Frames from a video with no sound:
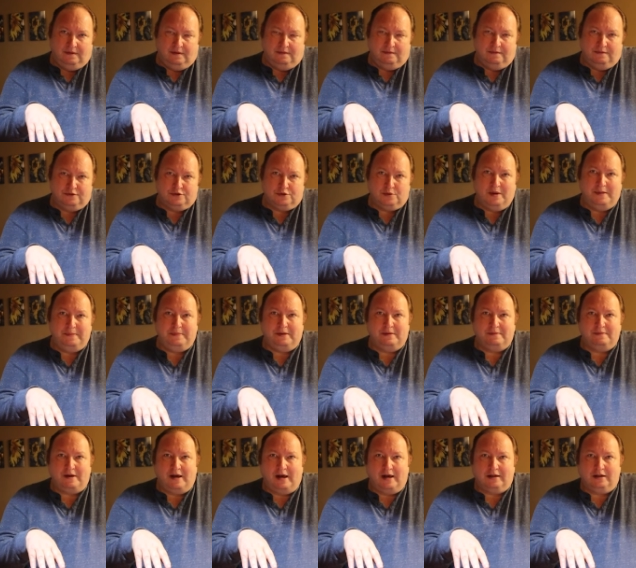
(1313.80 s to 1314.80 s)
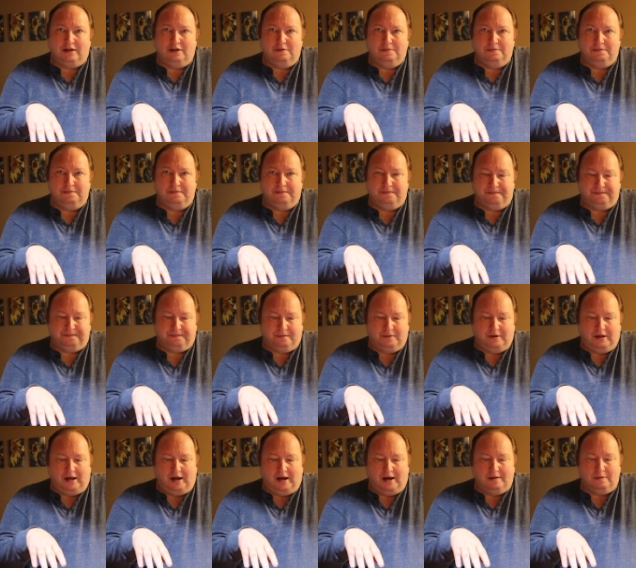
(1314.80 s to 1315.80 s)
the sweeping vacuum,
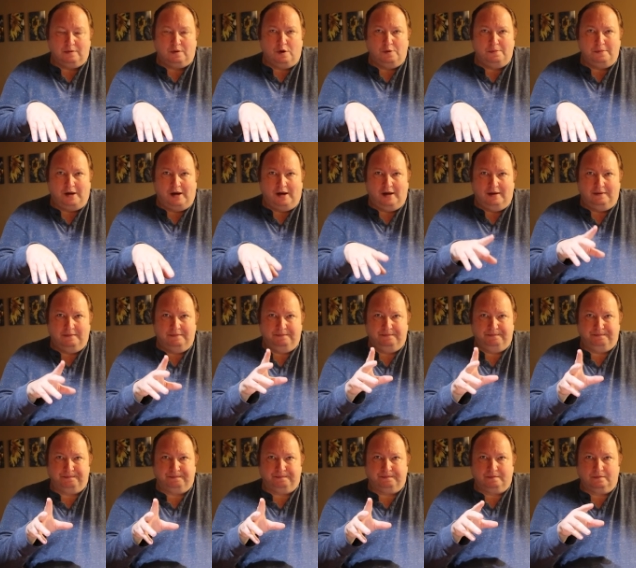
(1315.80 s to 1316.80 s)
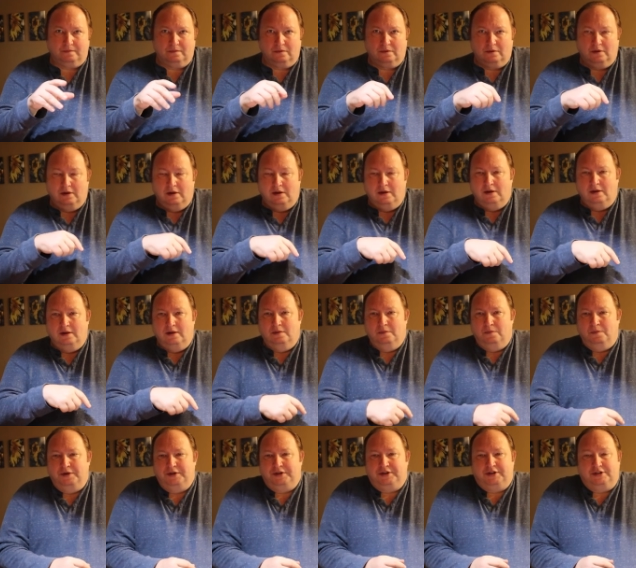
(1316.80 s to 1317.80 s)
the iRobot,
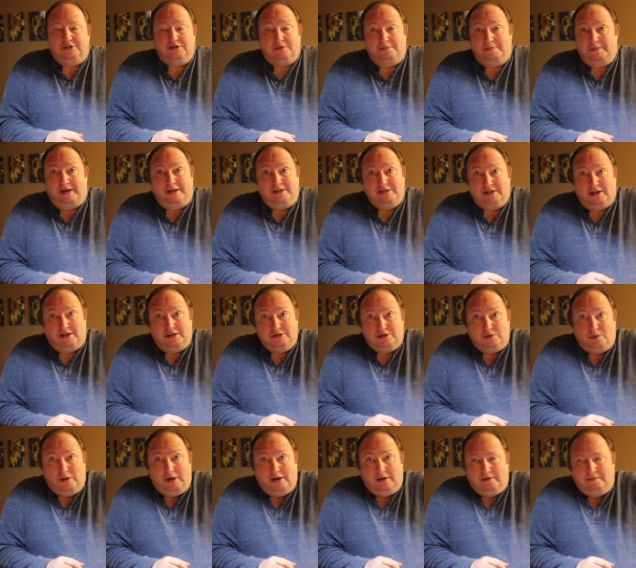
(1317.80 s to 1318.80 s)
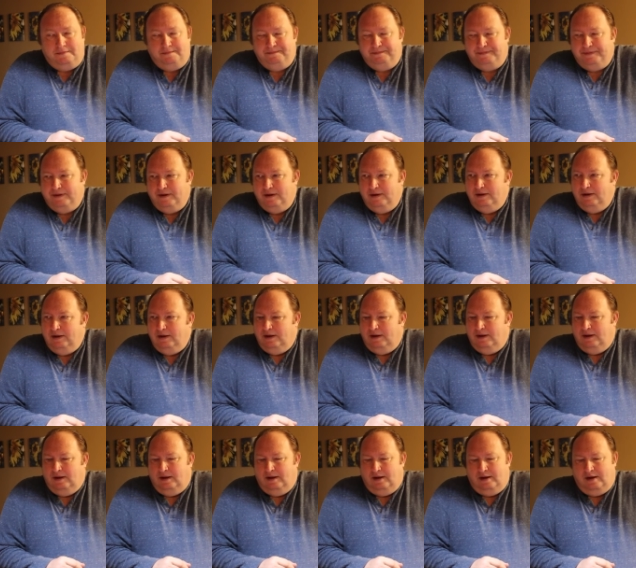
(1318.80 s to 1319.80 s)
which is amazing as well.
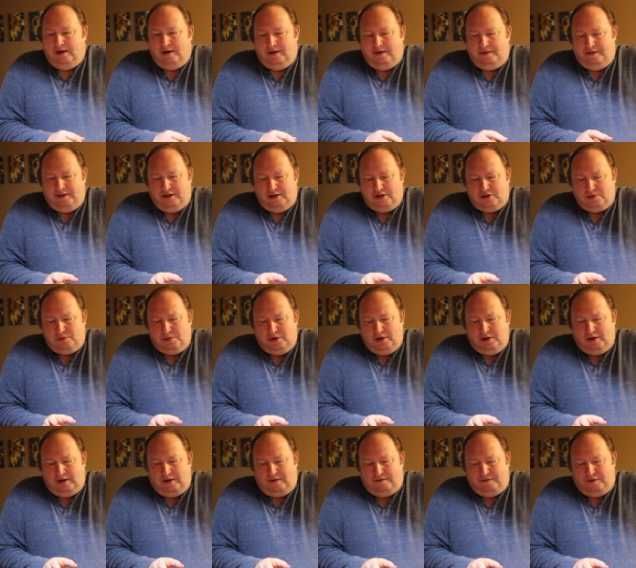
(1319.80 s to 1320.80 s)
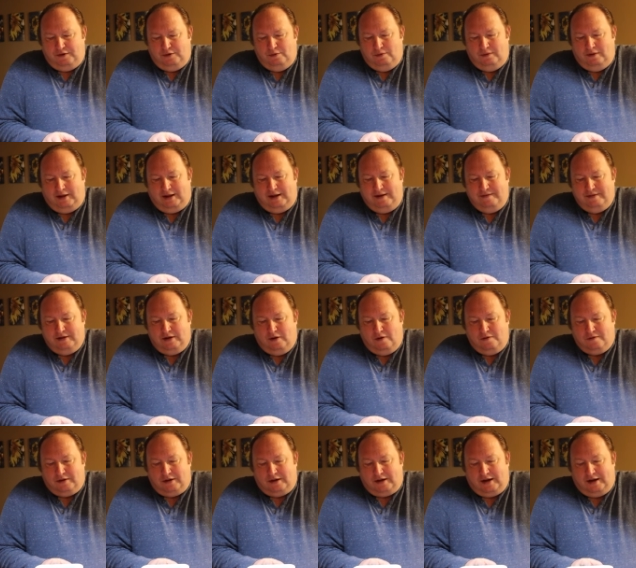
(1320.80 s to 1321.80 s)
Uh, this one, if you leave it
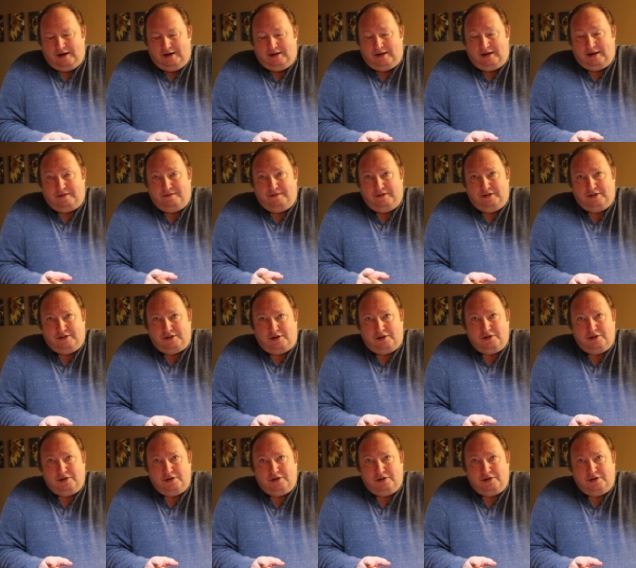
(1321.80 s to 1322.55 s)
overnight, like if it